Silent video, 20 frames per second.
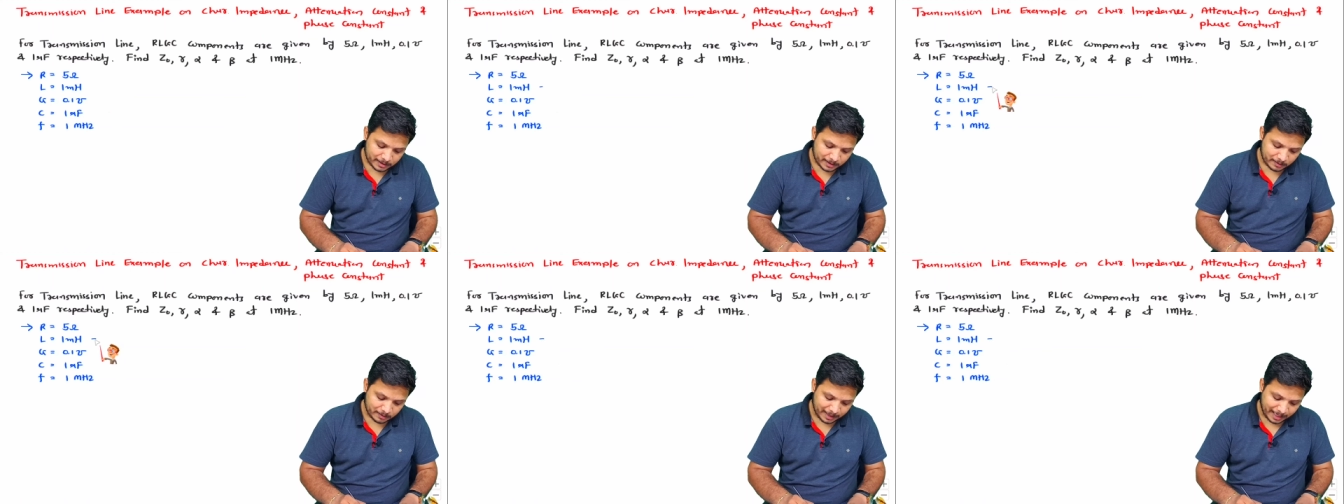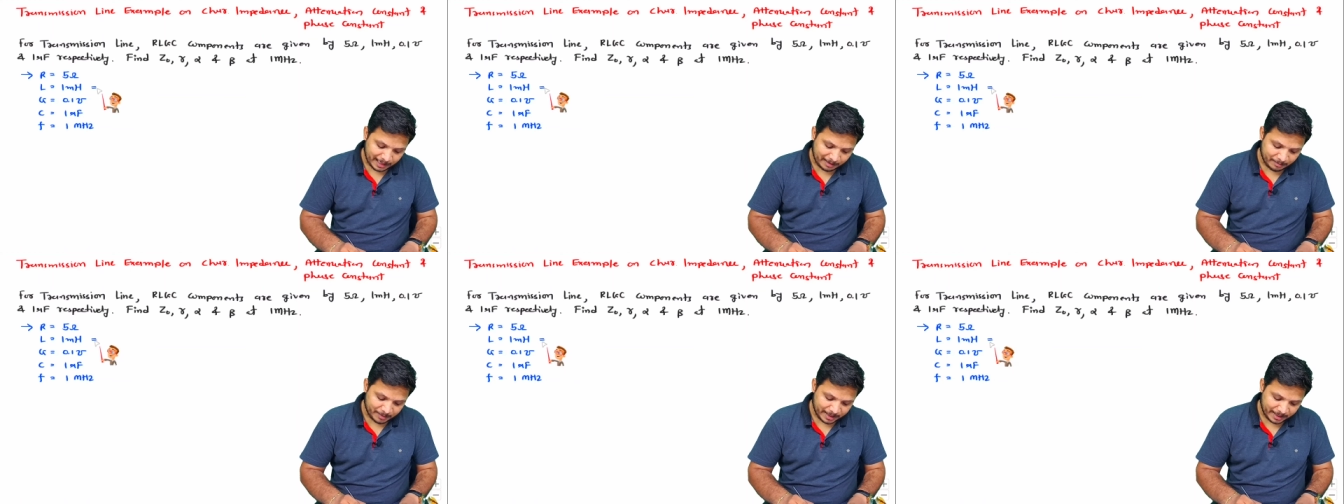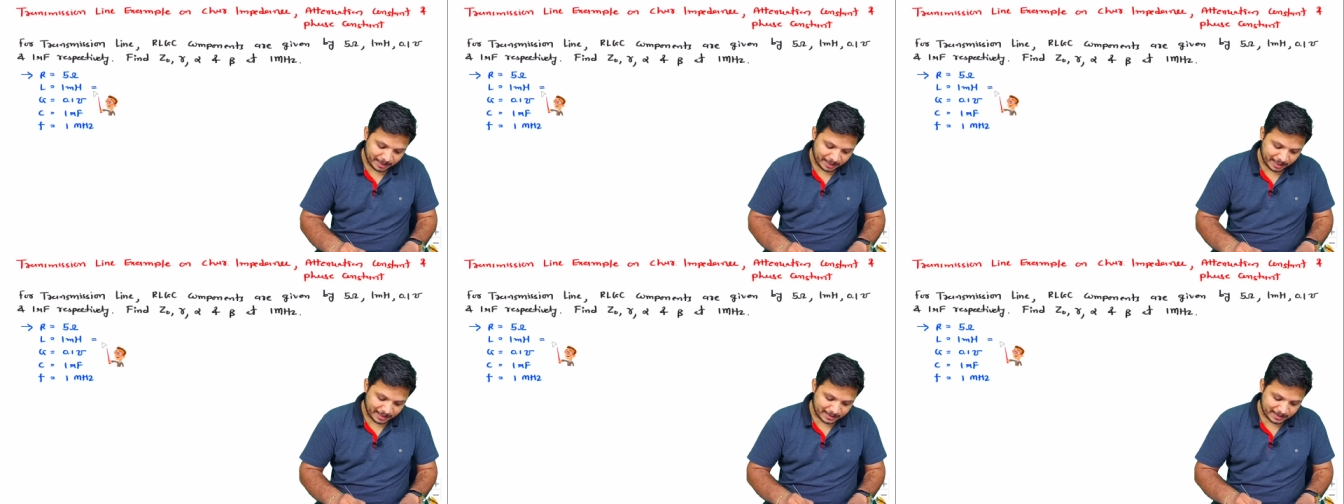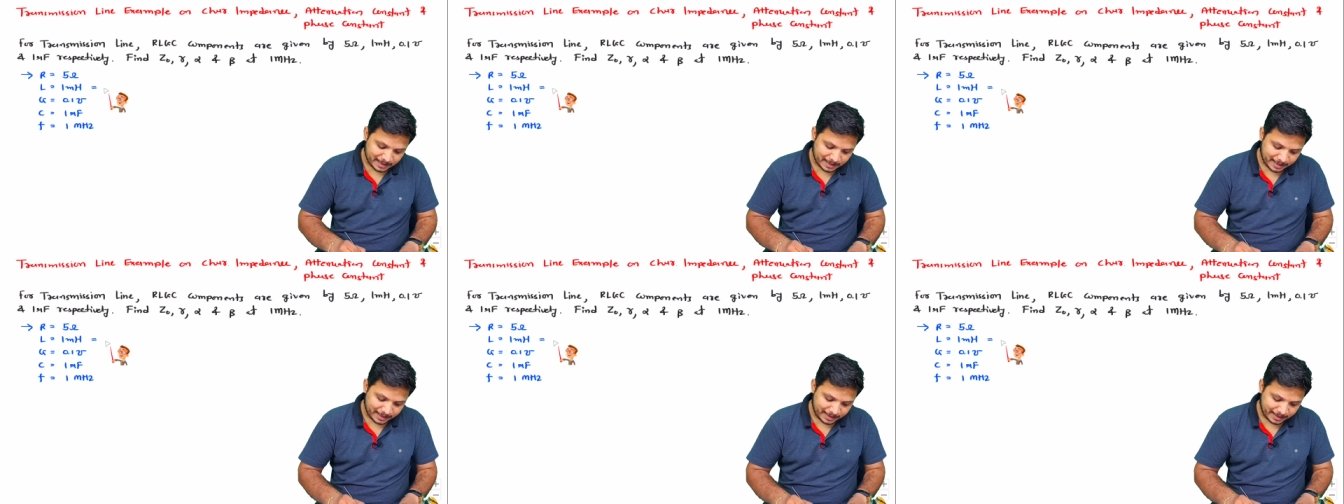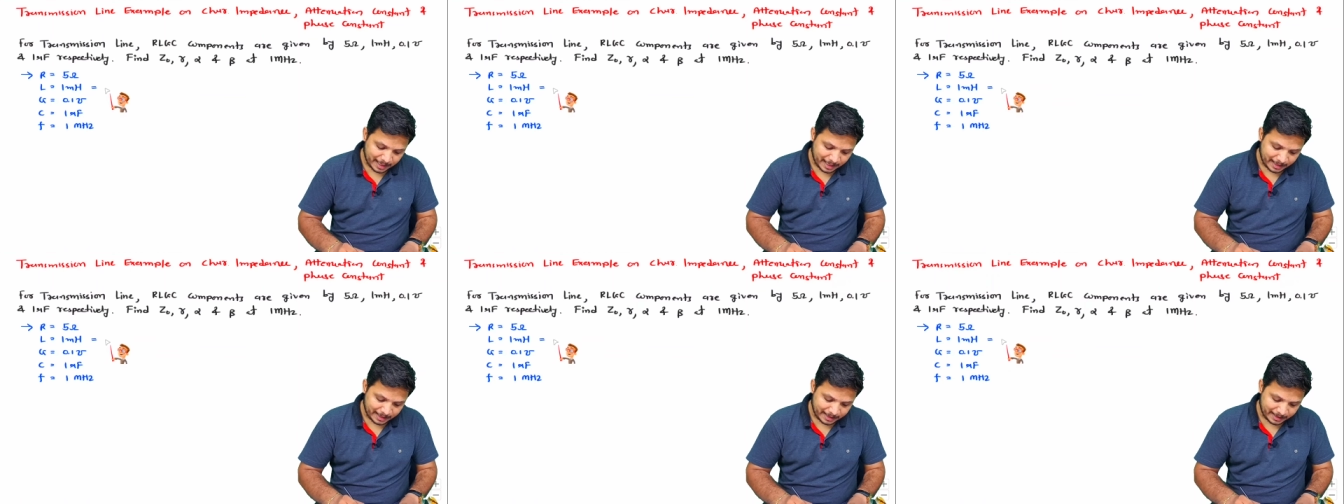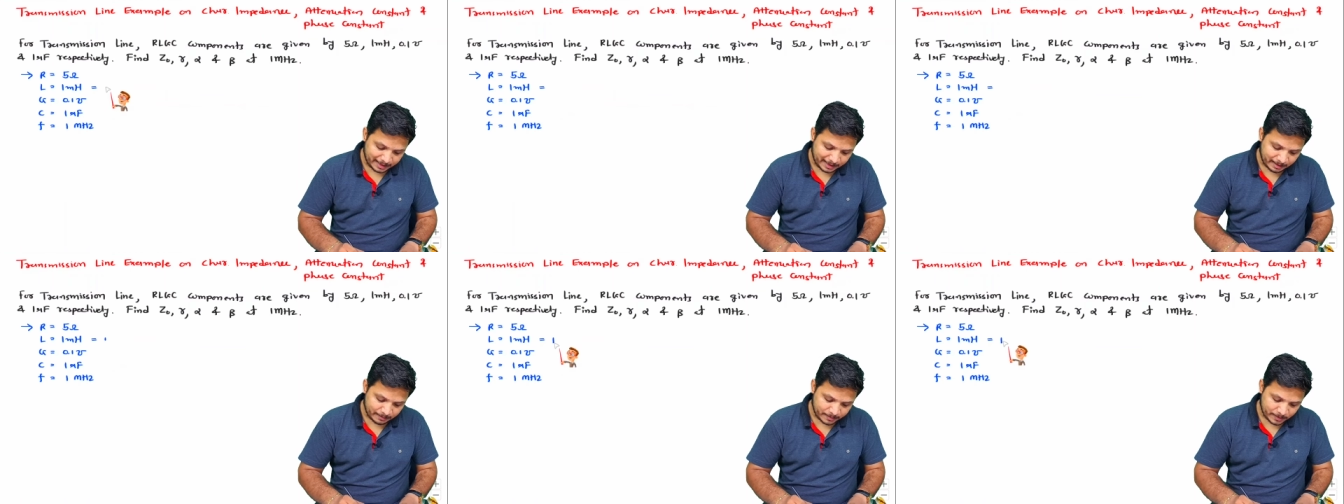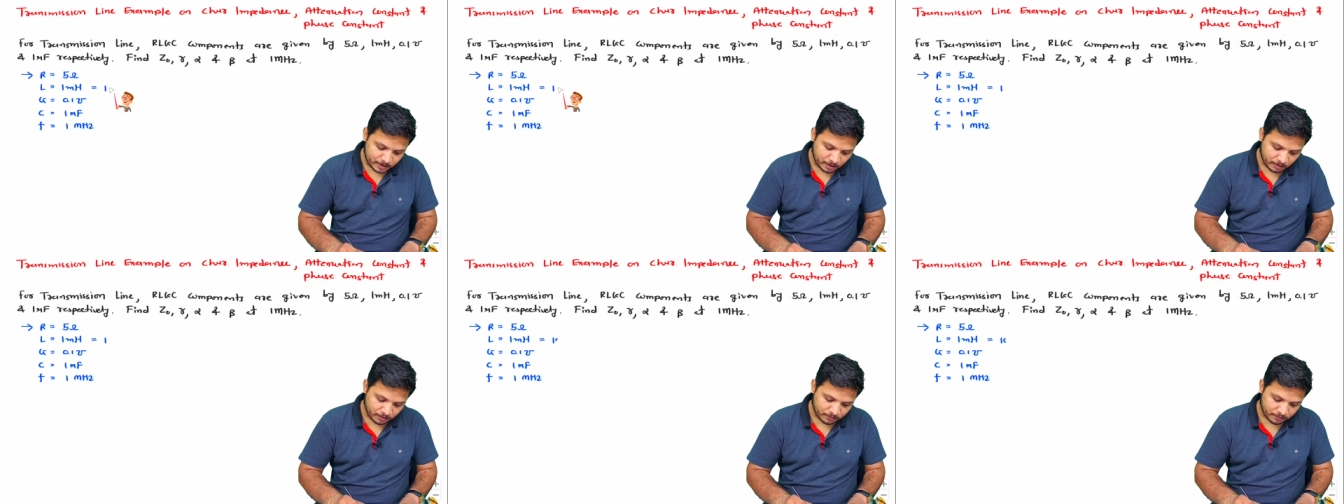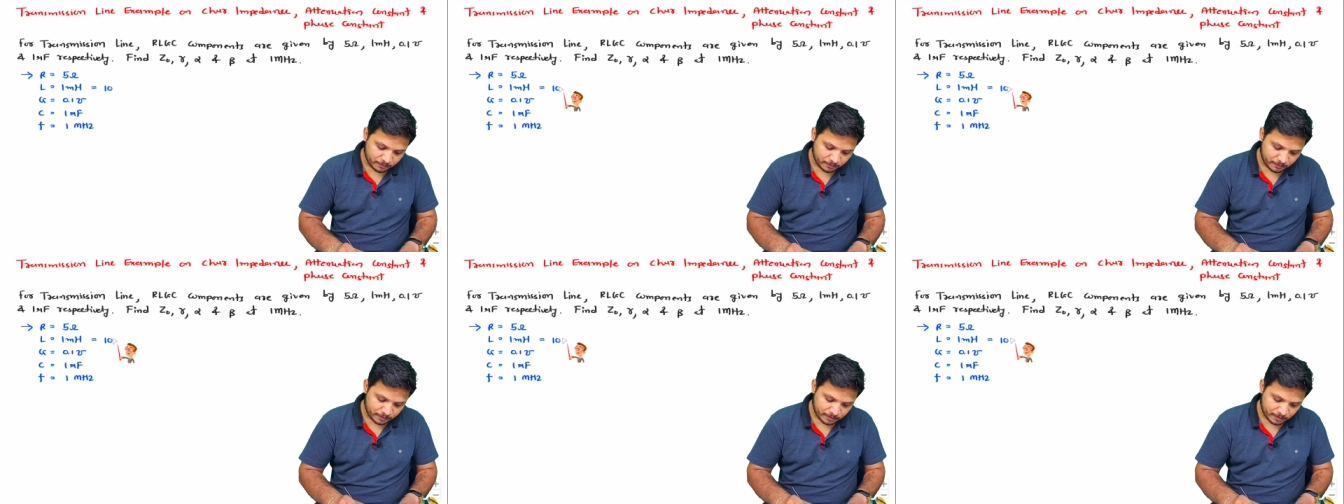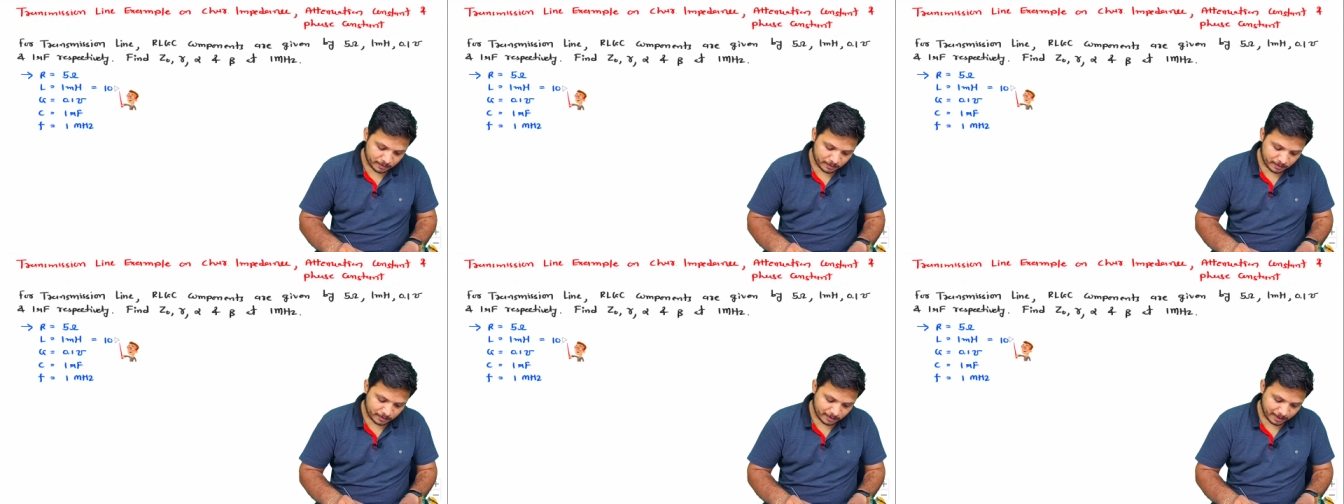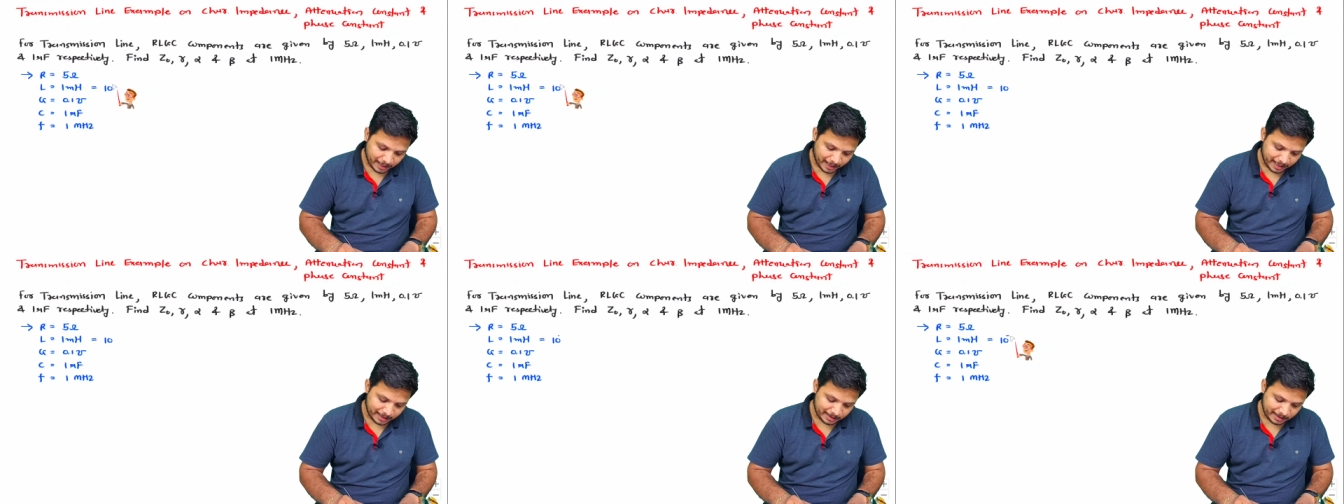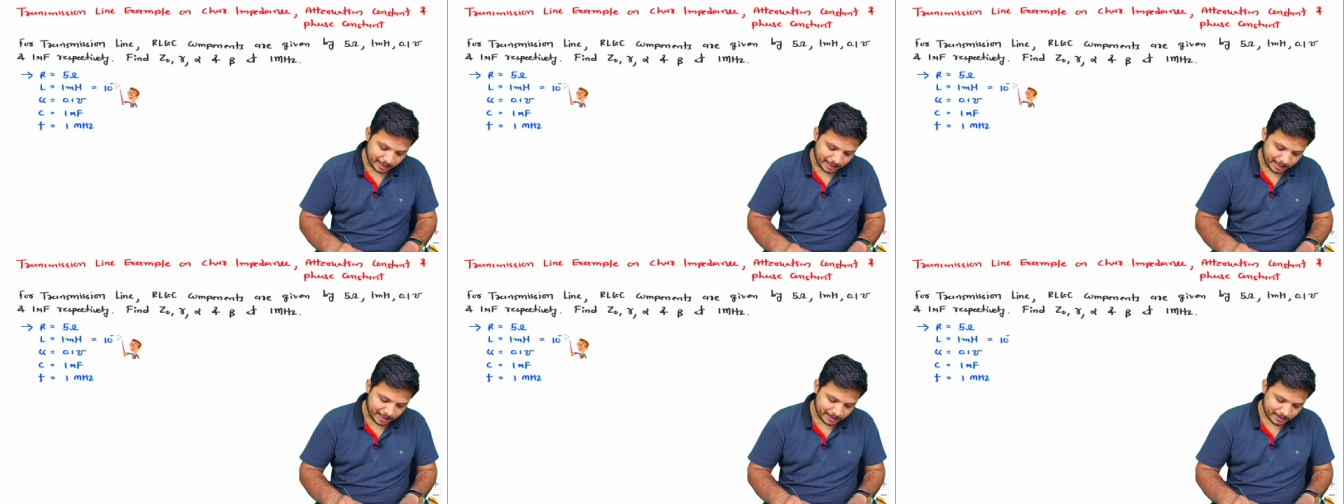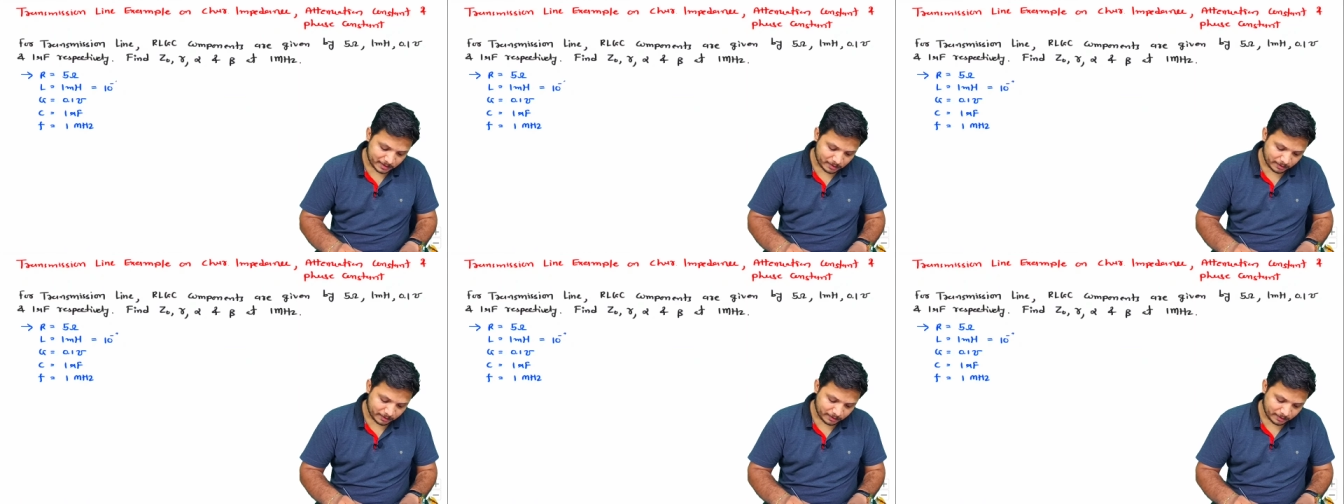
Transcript: So let me translate that in terms of henry.